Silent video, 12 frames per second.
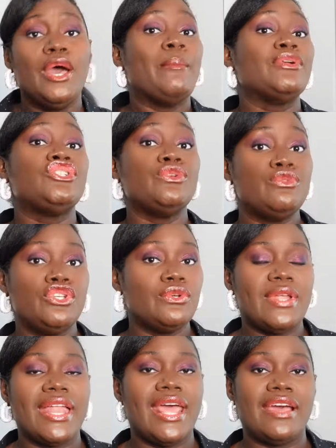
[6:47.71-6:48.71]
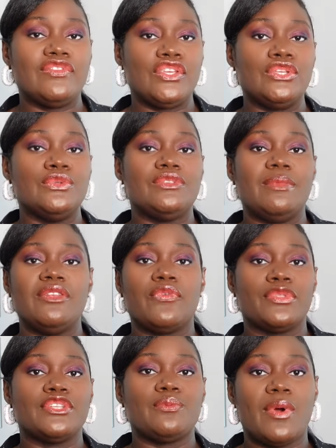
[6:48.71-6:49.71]
But you do not have to use meat
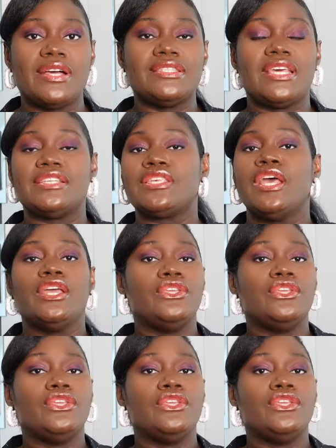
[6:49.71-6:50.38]
for this process.